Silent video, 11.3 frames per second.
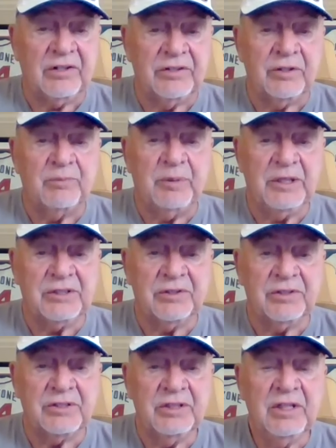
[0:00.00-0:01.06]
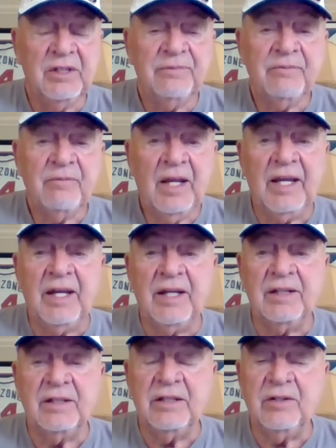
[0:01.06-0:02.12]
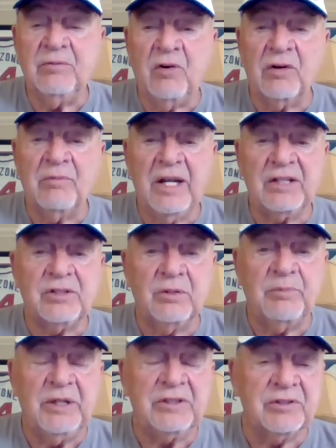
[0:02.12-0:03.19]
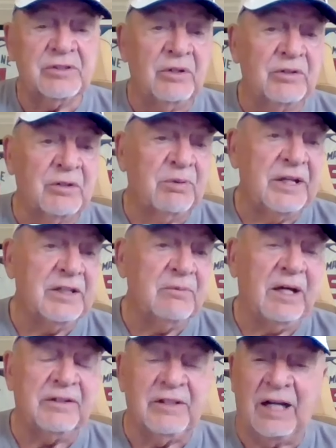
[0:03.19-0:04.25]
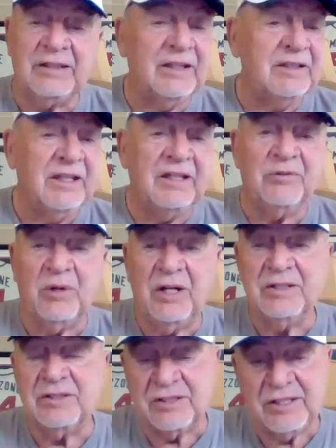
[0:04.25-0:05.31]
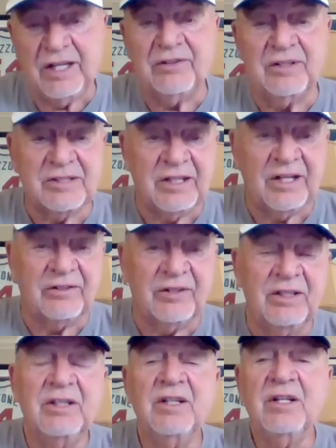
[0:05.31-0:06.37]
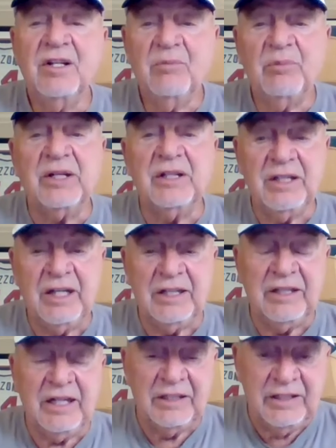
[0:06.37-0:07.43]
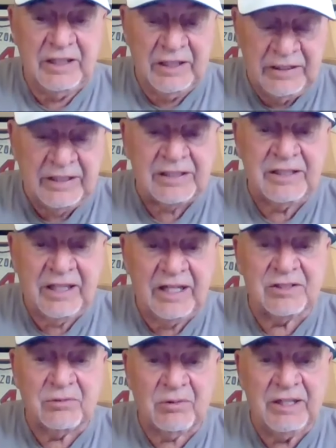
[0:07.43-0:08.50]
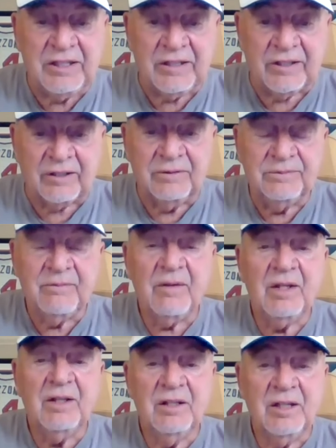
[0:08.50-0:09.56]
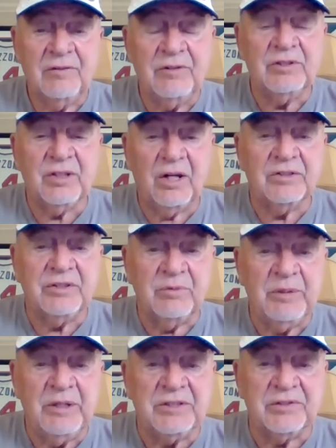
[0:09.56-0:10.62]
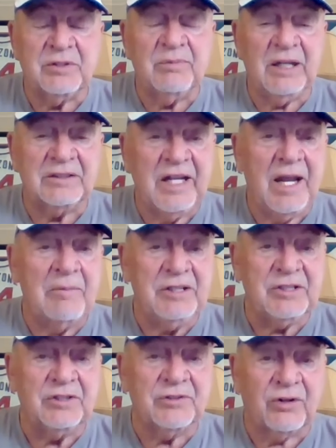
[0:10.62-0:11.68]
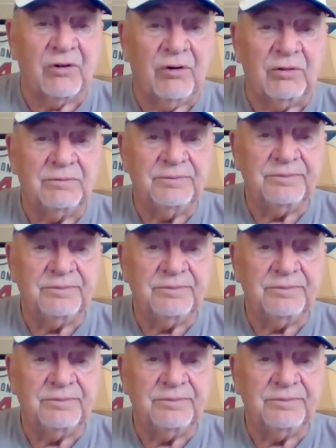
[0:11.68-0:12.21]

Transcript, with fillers: care of your pitchers, and you want to make sure pitchers don't complain about not getting any runs, et cetera, et cetera. But in in in in this case right here, if you talk to your pitchers about damage control,